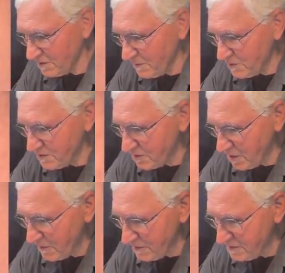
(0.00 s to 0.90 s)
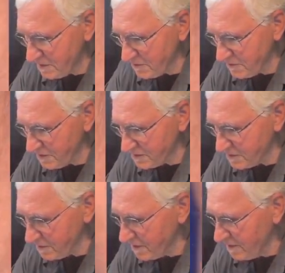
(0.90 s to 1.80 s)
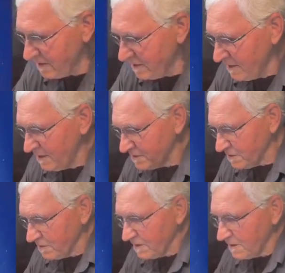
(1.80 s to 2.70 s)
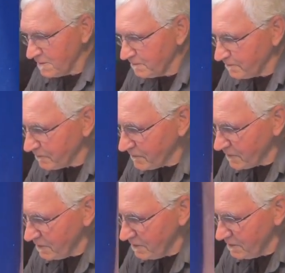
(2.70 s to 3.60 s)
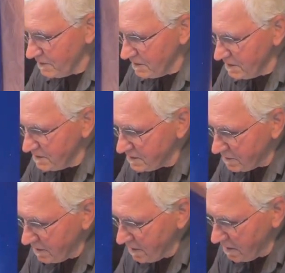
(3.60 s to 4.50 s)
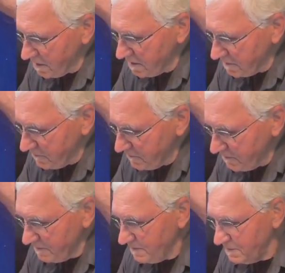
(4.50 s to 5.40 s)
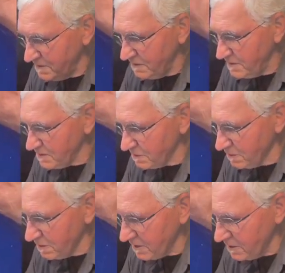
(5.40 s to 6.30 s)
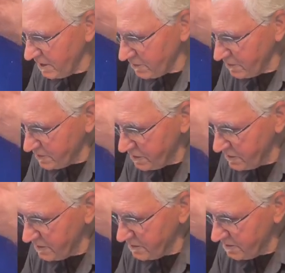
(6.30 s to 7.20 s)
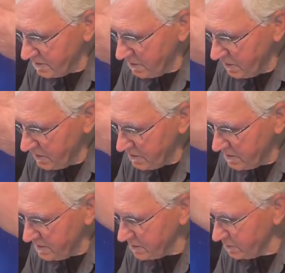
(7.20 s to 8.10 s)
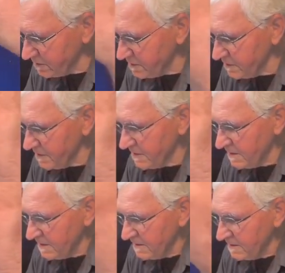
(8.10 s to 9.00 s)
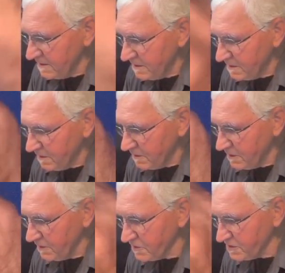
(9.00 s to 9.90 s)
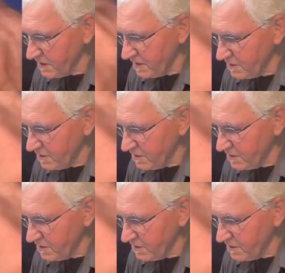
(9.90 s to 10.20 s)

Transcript: Let me just talk about these other things here. So these are little connectors here that go into these holes. On the other side of